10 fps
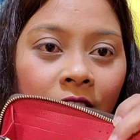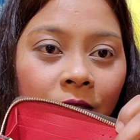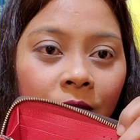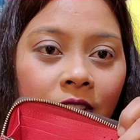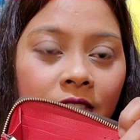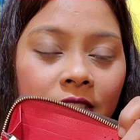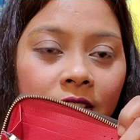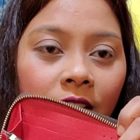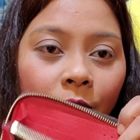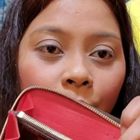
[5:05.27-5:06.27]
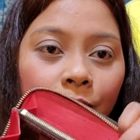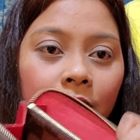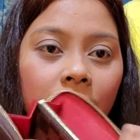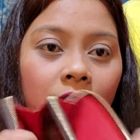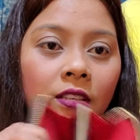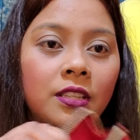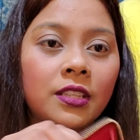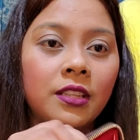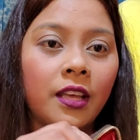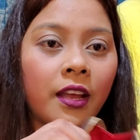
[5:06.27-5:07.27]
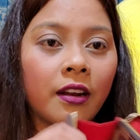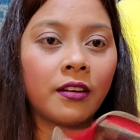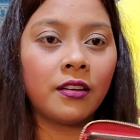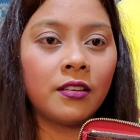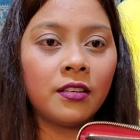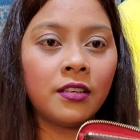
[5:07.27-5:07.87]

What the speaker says: you can see Louis Vuitton in there,